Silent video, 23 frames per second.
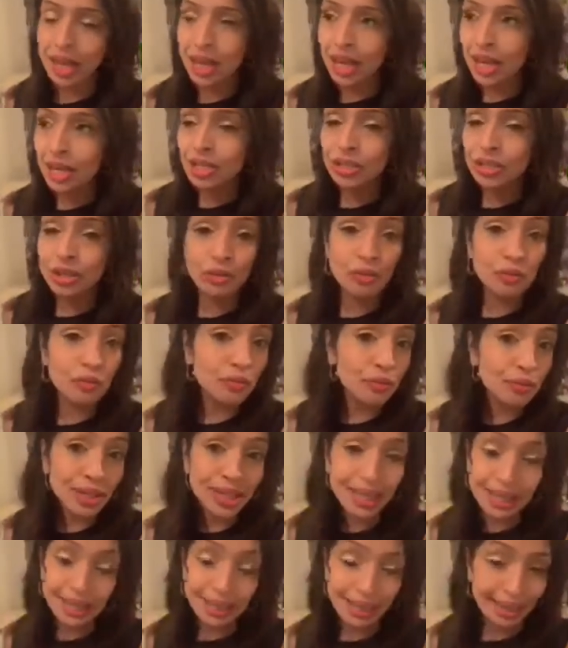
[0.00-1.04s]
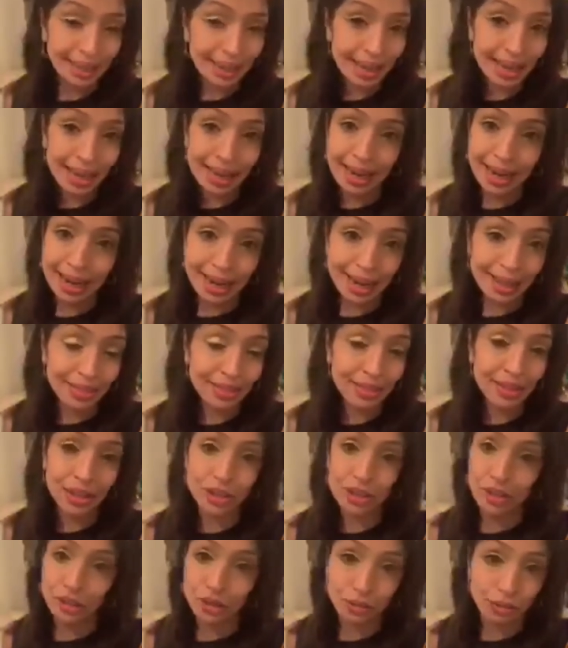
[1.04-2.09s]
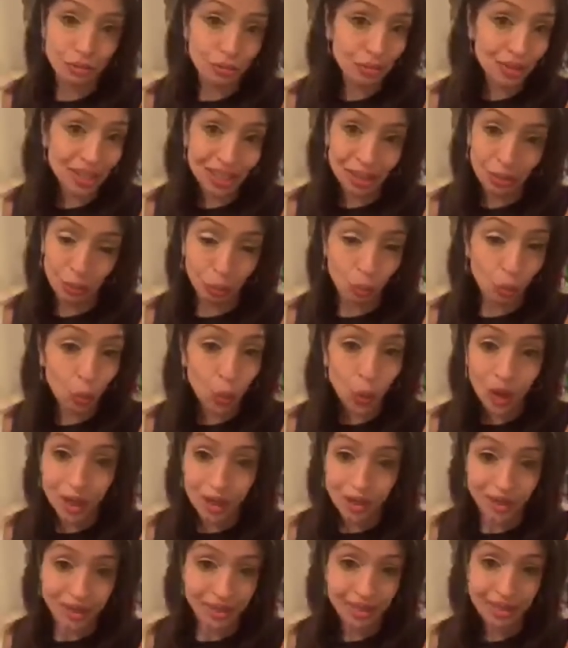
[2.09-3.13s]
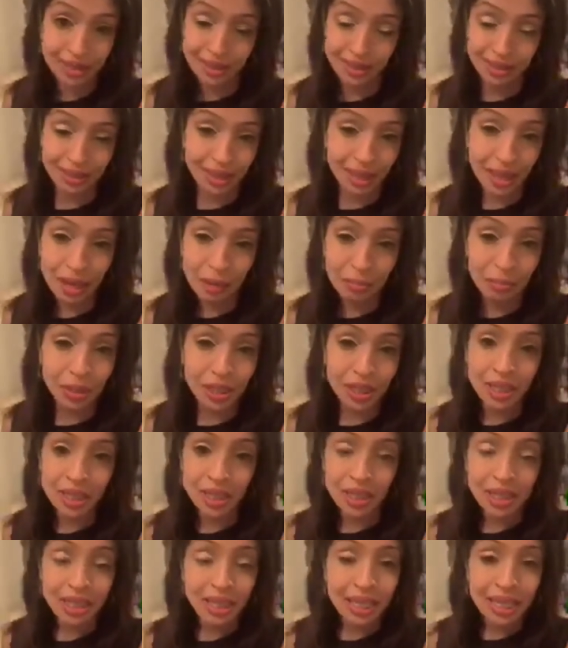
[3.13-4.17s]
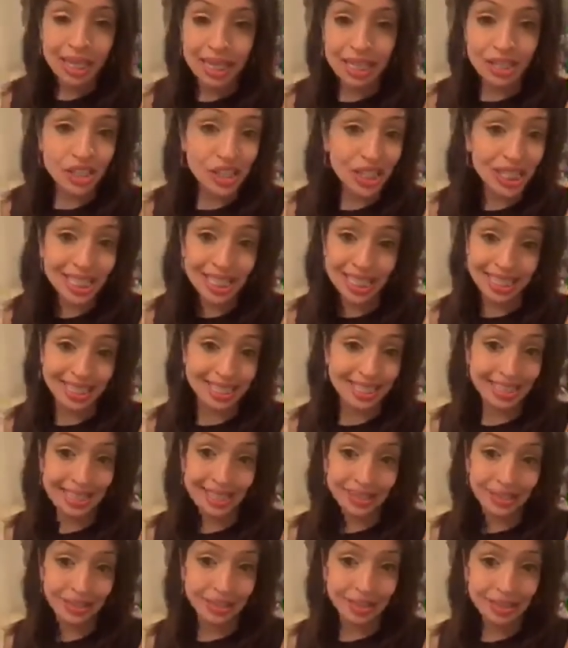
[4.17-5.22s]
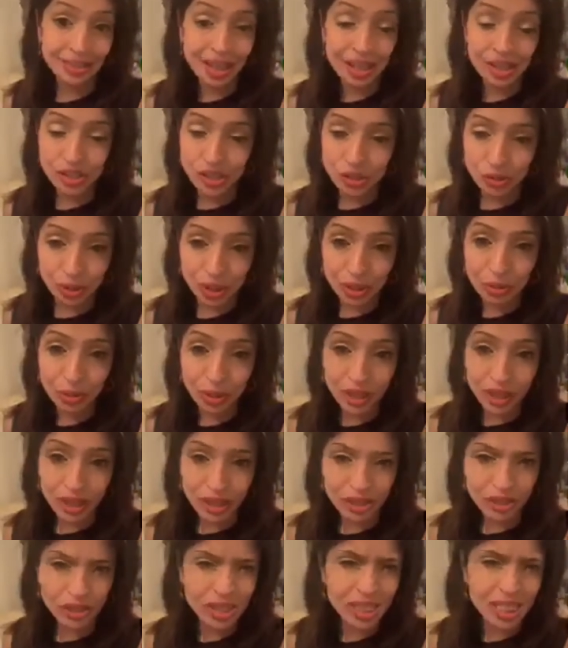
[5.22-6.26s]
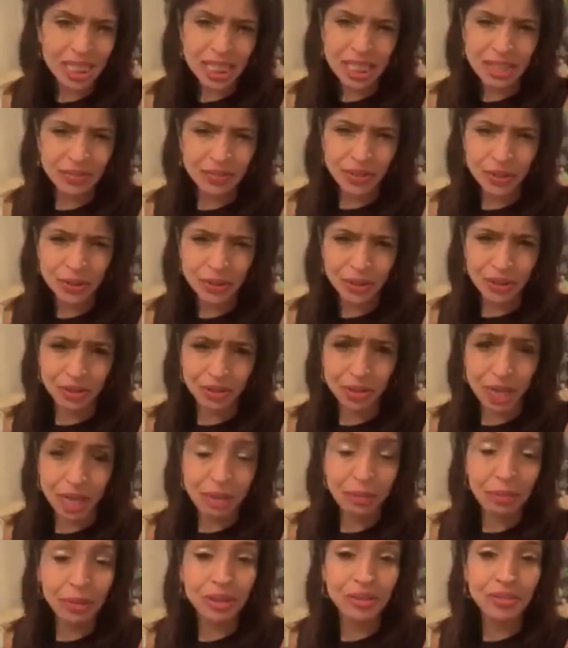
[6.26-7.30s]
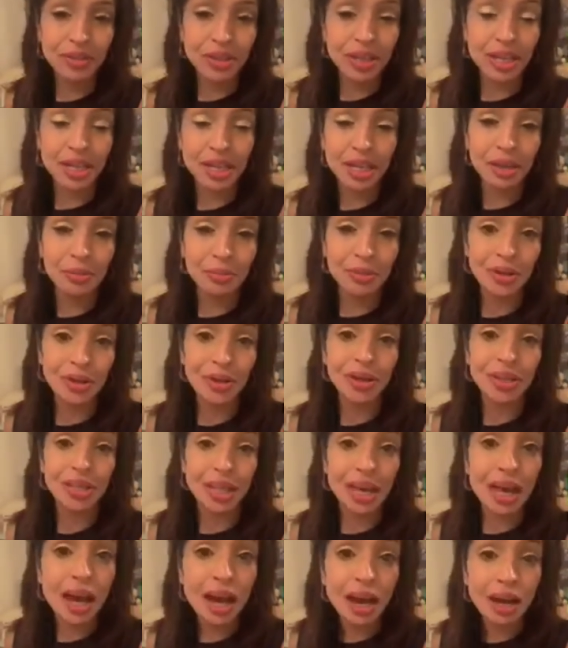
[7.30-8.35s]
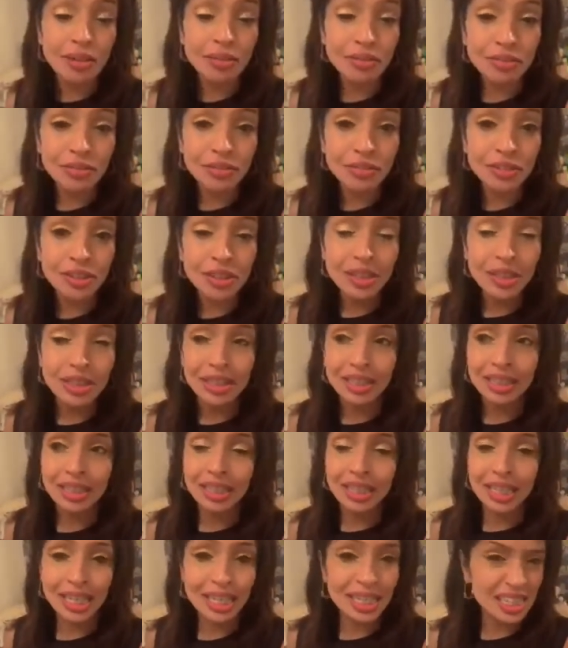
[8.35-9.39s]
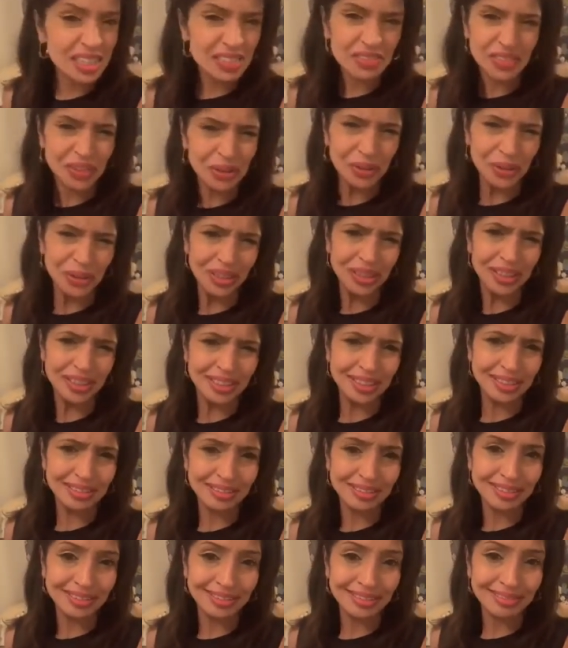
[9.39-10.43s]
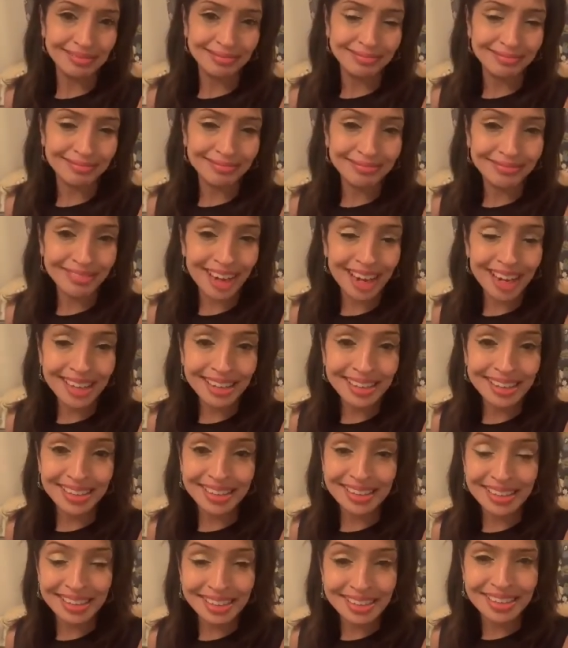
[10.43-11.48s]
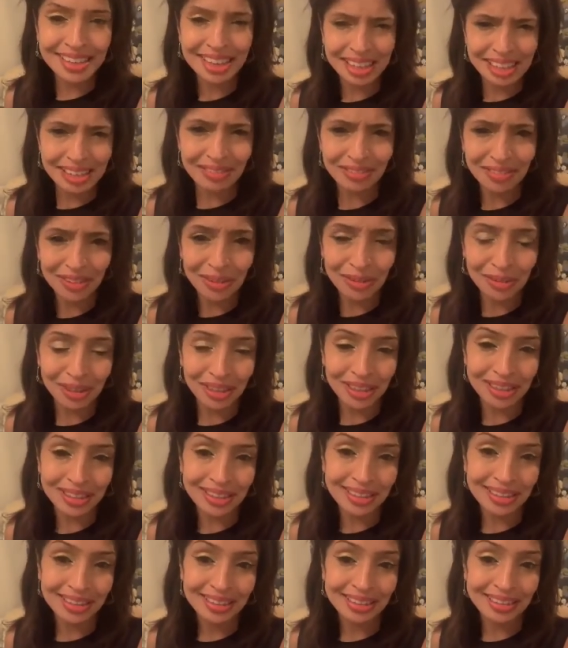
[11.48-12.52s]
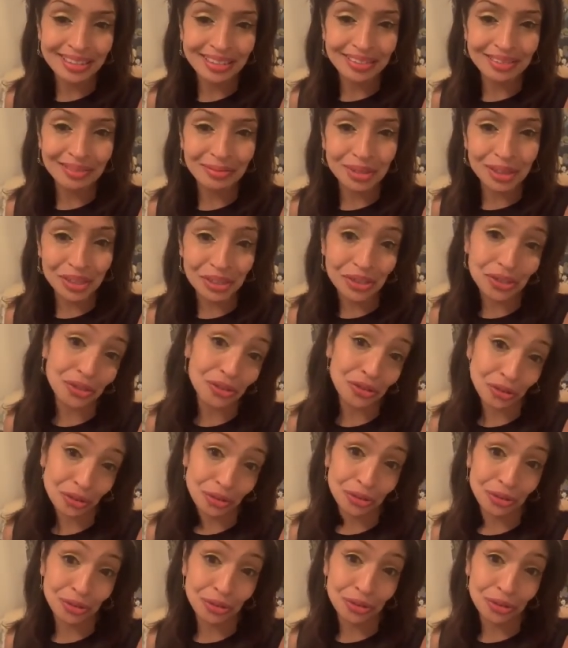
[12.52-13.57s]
to freaking anything you freaking want, yeah? It just is. That's the way it works. Because it doesn't feel good, right? When you feel like I'm not enough, it doesn't feel good, right? It just doesn't feel good, which is the truth.